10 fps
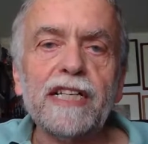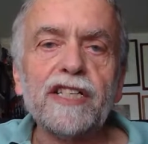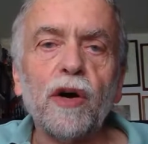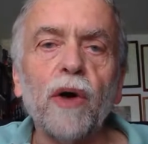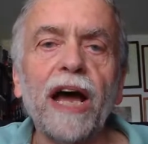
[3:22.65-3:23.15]

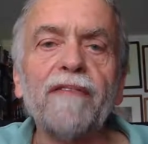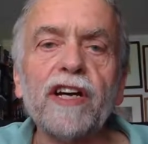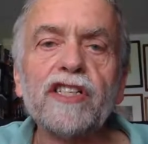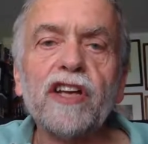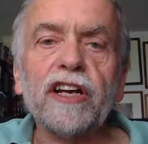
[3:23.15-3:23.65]
So I
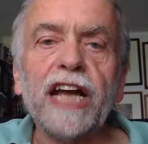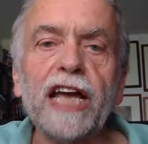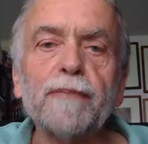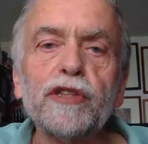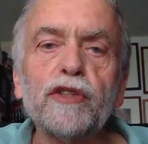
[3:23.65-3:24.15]
was not
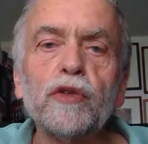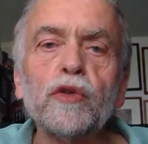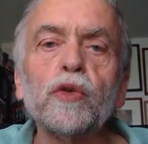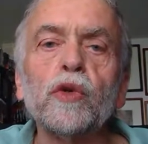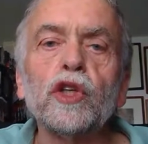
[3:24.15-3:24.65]
able to
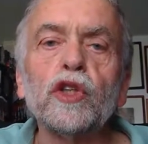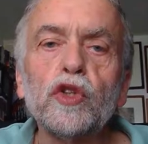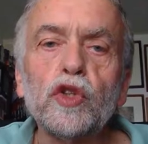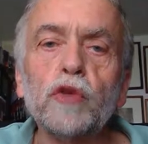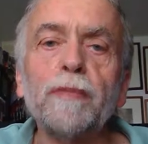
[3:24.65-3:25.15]
do
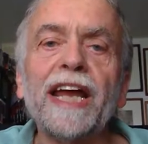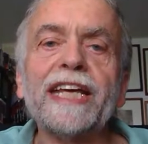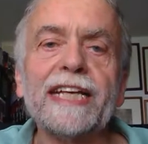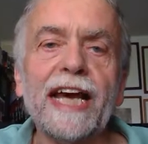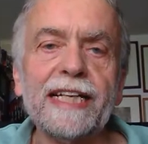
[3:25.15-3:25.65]
too
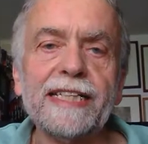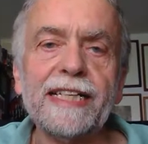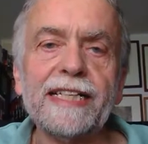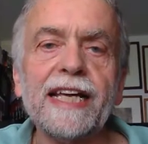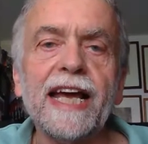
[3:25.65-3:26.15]
many
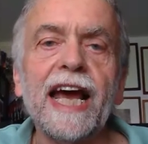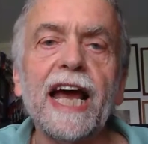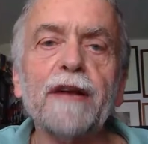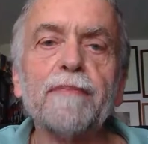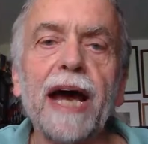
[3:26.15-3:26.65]
cases,
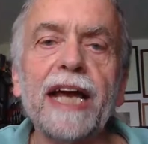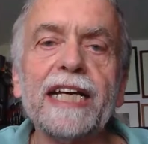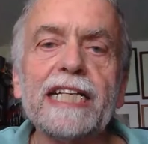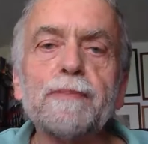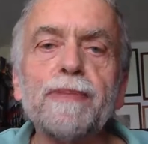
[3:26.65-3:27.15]
and my
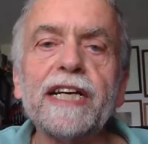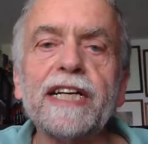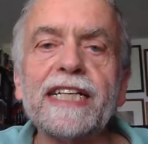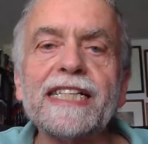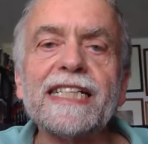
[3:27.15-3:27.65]

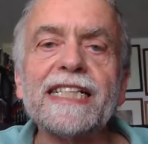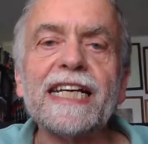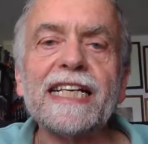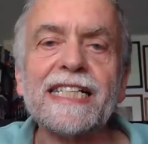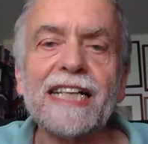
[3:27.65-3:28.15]
experience
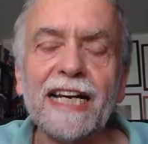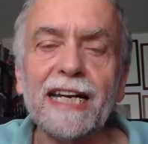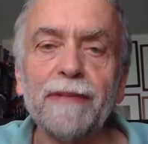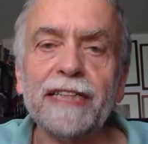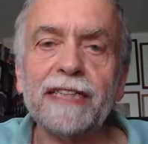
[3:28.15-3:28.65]
is
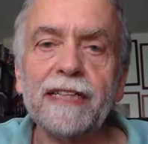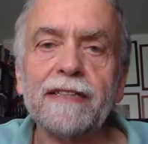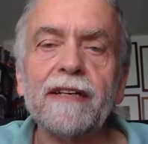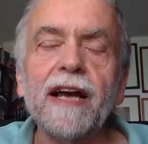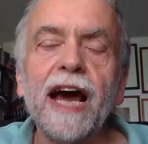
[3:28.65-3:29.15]

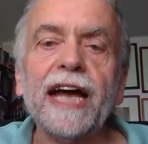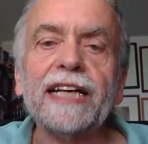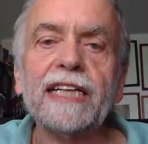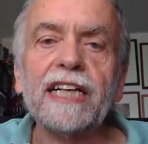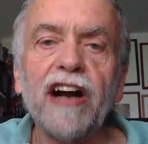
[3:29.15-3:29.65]
limited. I
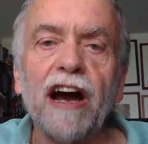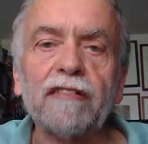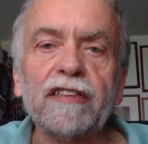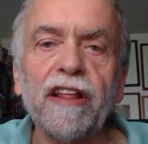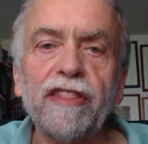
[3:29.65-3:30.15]
did
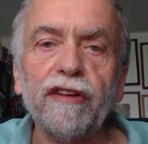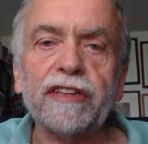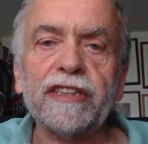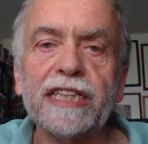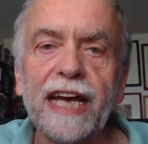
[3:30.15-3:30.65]
around
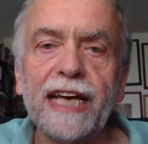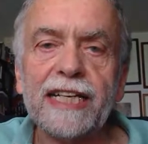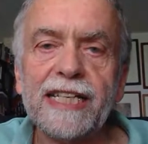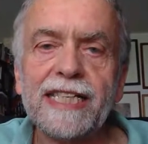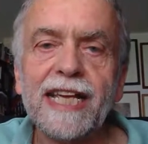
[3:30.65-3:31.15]
30
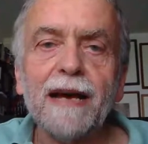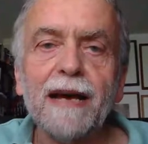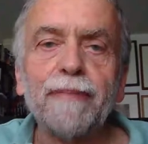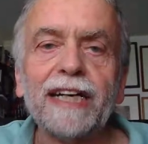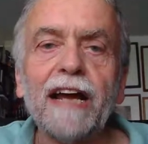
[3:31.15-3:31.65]
cases,
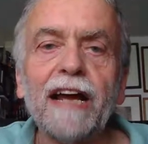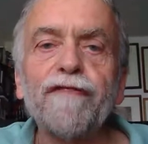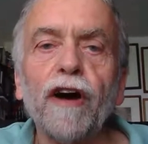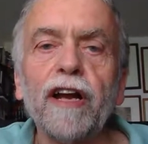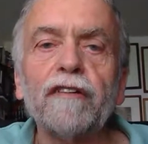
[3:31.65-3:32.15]
but I
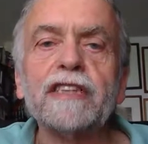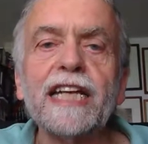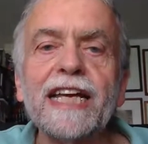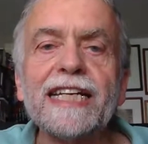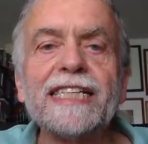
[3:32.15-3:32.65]
followed
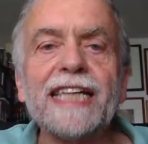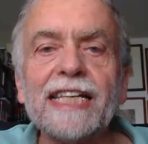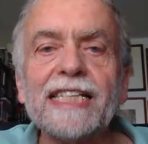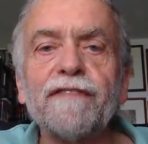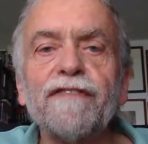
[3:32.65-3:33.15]

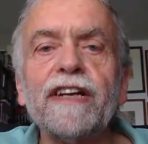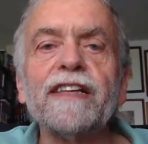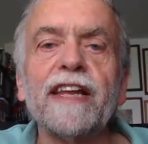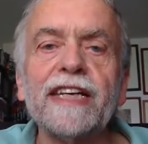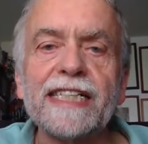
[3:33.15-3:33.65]
extensively
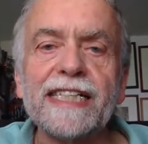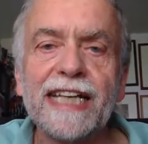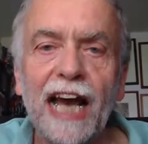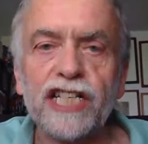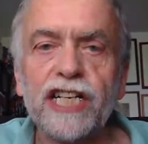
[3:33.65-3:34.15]
the
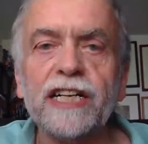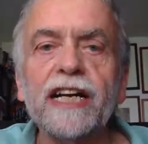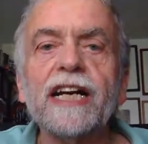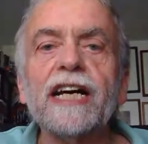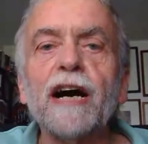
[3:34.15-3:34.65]

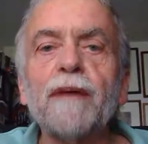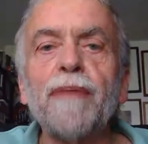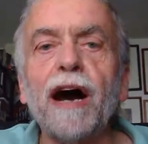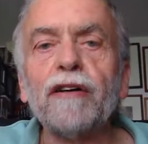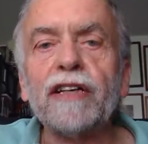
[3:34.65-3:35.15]
discussion
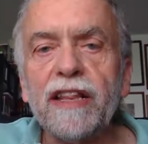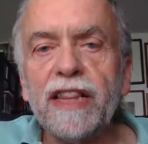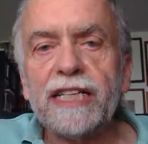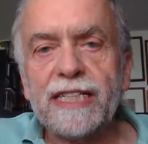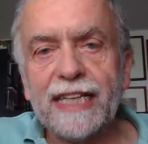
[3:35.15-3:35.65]
about
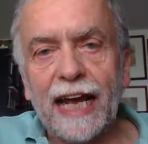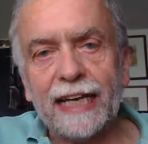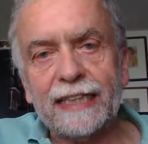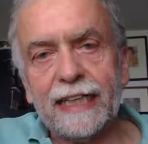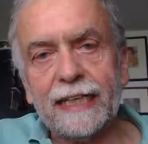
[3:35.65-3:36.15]
this
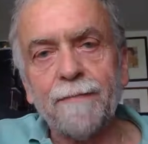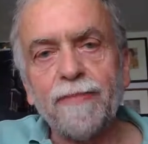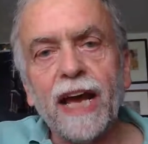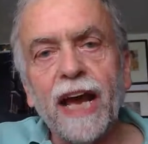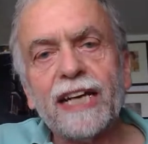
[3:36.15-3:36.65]
technique.
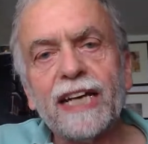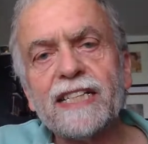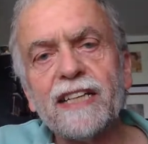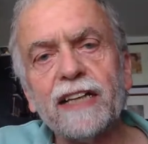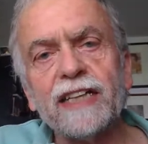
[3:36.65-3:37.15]
And
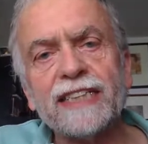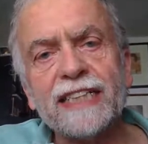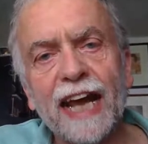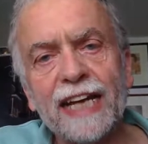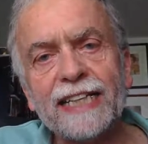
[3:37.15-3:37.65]
it's not a
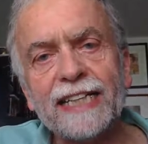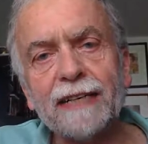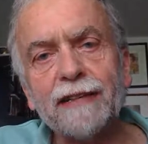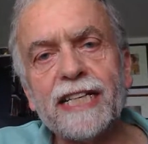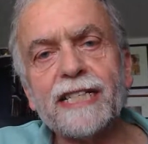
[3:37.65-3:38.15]

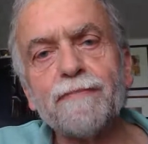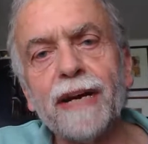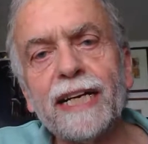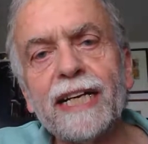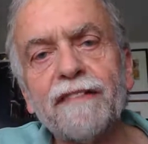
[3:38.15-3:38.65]
technique, it's
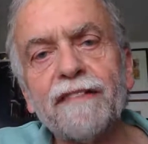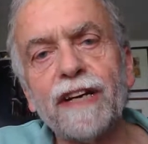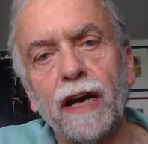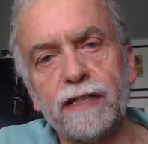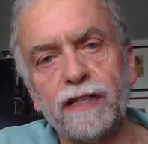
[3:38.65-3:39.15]
mainly a
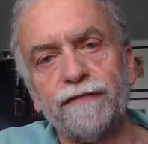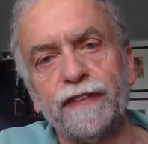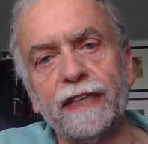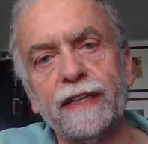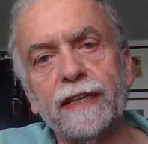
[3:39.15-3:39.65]

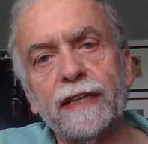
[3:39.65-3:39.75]
philosophy.